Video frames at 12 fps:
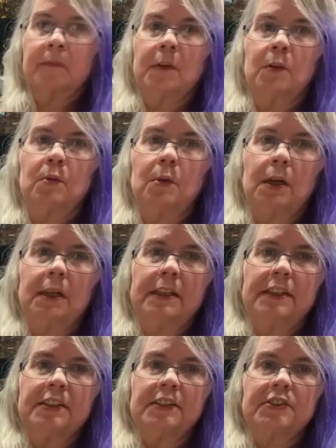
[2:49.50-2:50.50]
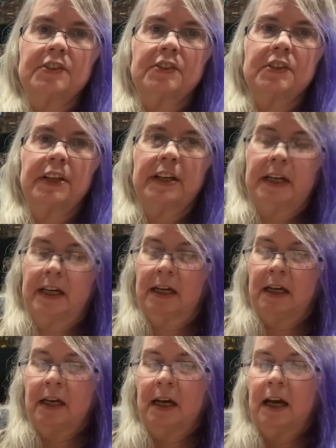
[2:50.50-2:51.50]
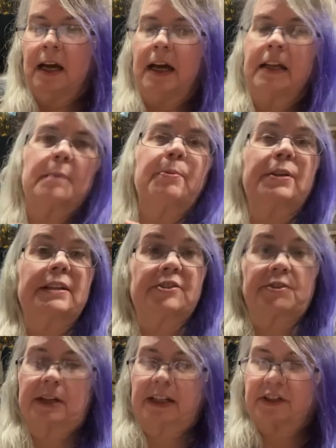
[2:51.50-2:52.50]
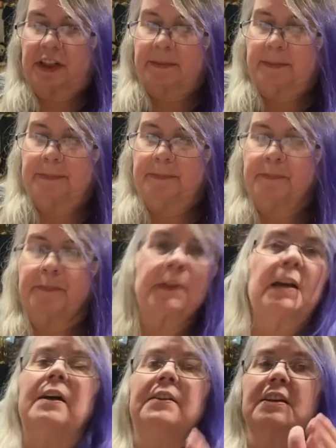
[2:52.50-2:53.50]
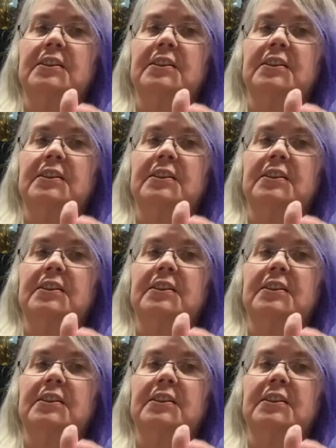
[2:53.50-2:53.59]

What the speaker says: Rice. And I put Easter eggs in them. And then I